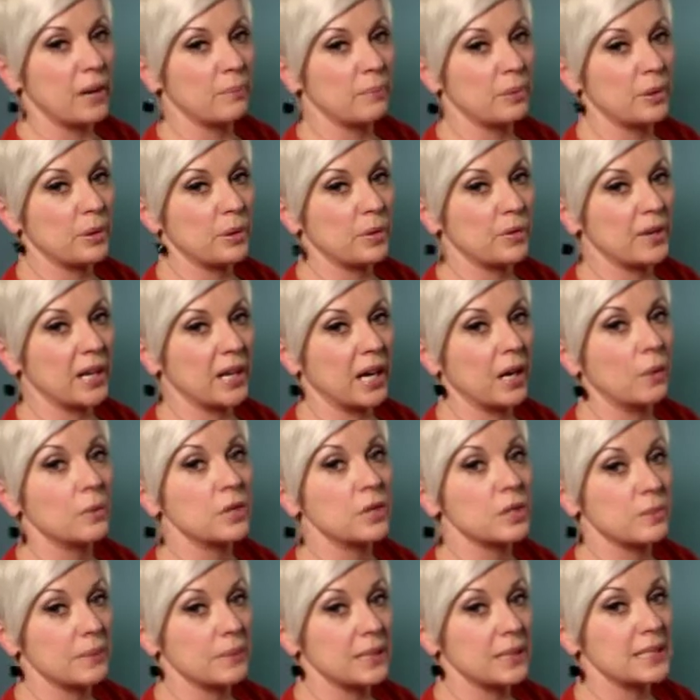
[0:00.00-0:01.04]
pull there,
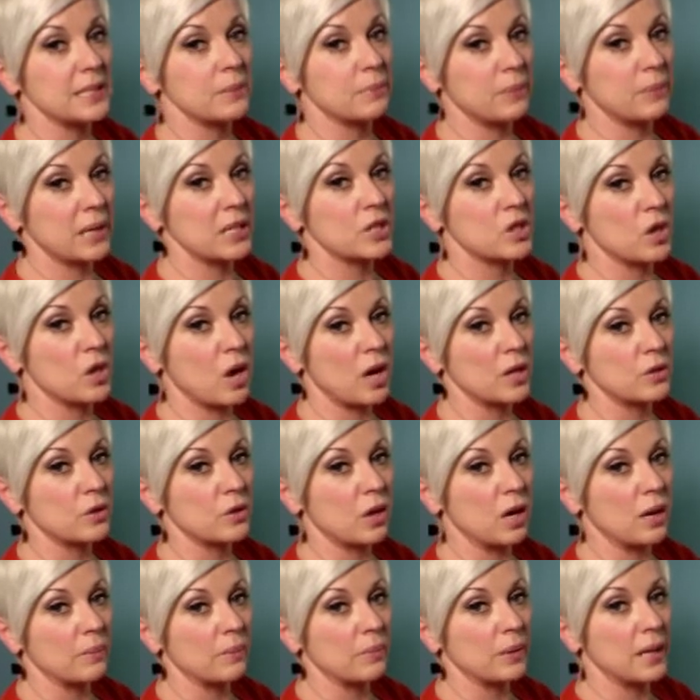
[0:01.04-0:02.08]
which means a big jaw
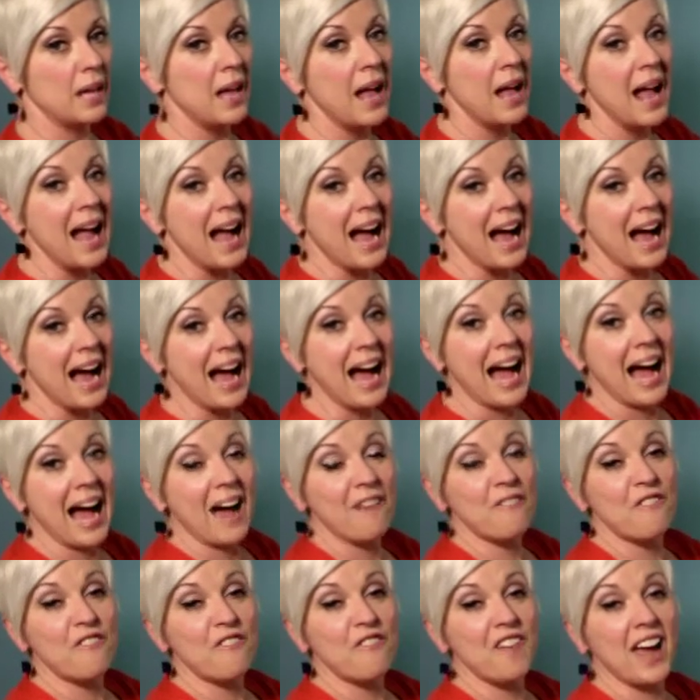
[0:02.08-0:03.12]
drop.
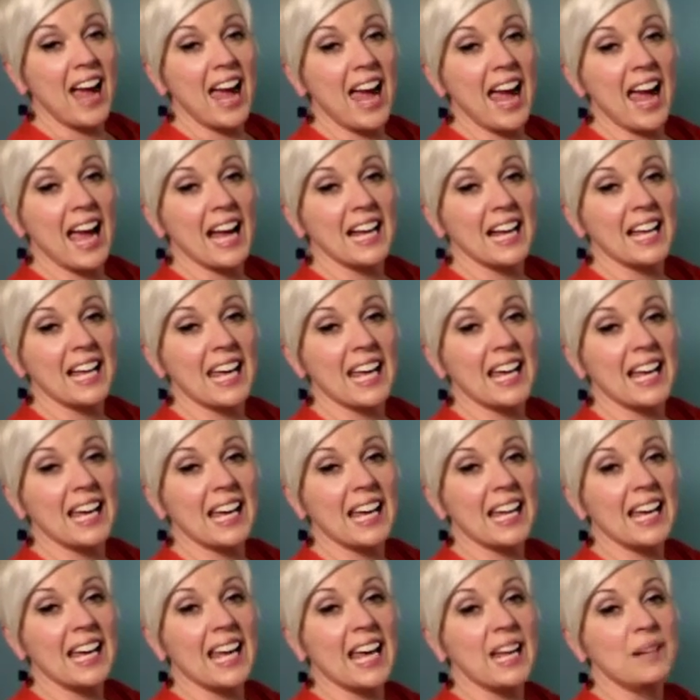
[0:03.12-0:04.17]
I feel
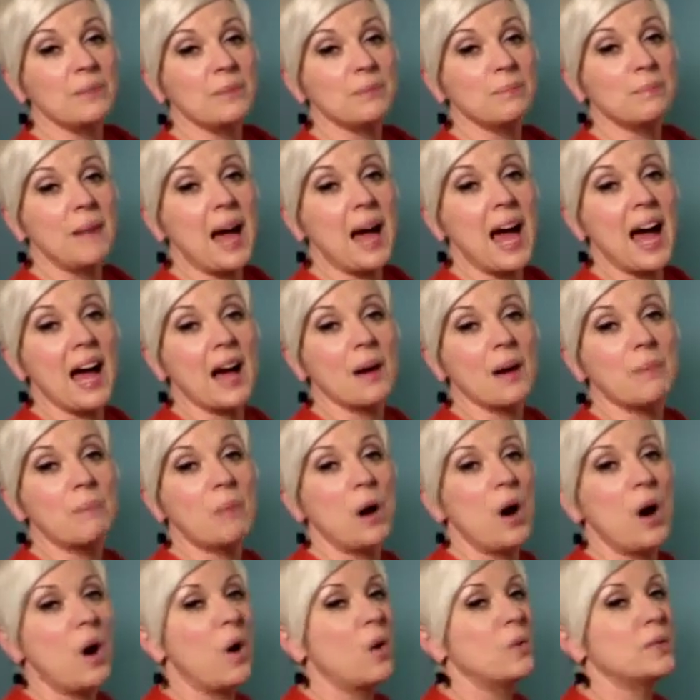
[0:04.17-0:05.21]
it in my
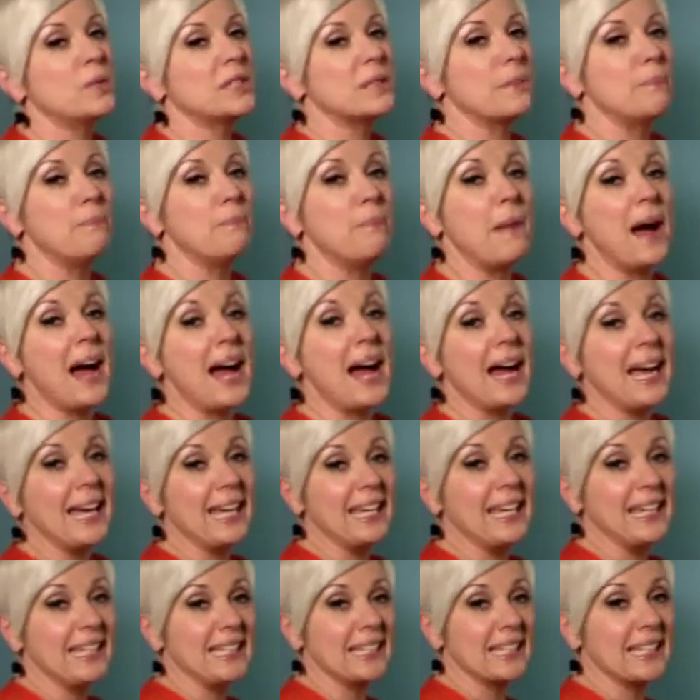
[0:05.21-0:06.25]
bones.
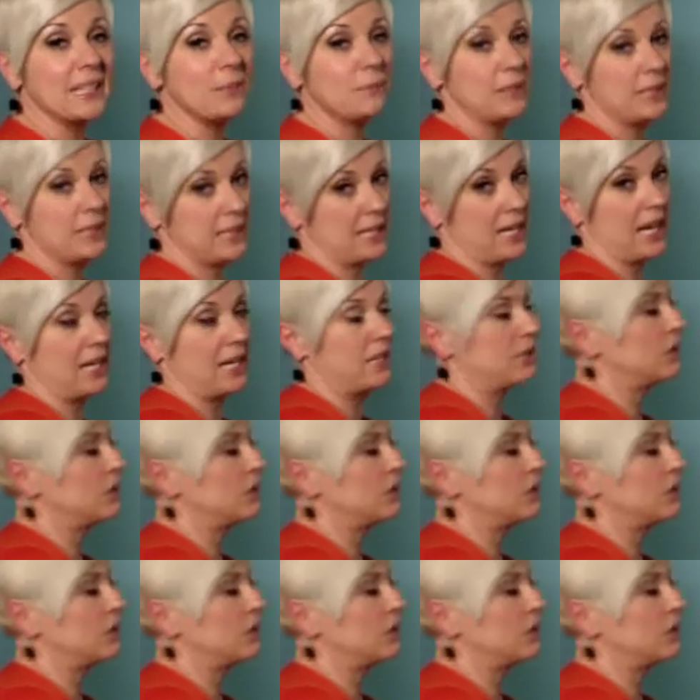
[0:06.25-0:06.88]
My can be tight